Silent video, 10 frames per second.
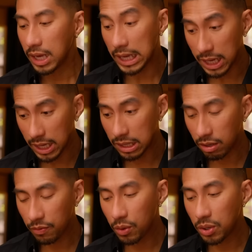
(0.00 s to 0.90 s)

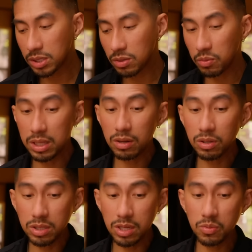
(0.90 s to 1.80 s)
and of course with the
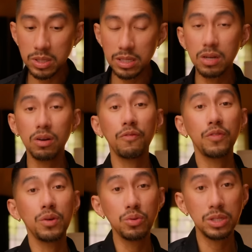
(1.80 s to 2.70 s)
continuously
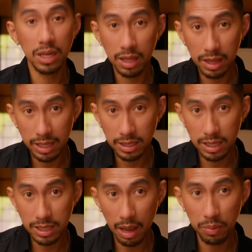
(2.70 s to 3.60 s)
confusing things
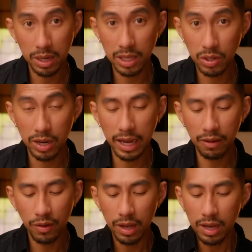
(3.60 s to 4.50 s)
that is happening in your
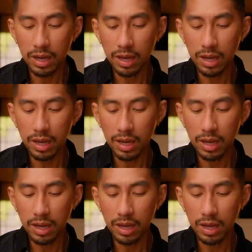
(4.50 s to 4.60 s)
life